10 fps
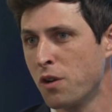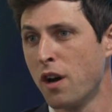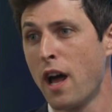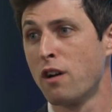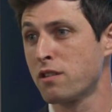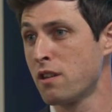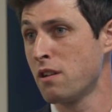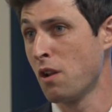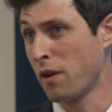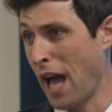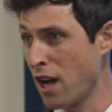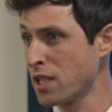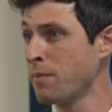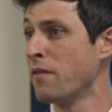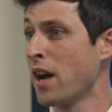Good healthy,
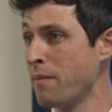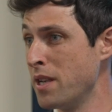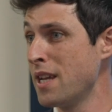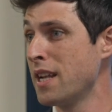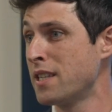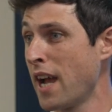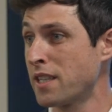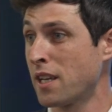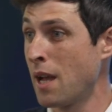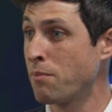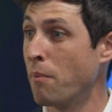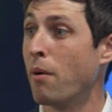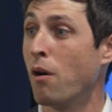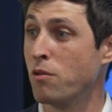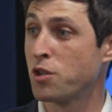calcium and vitamin D intake to keep the
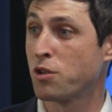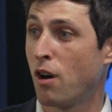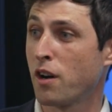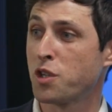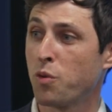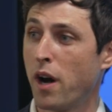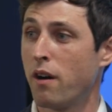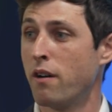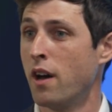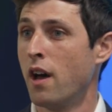bone strong as well.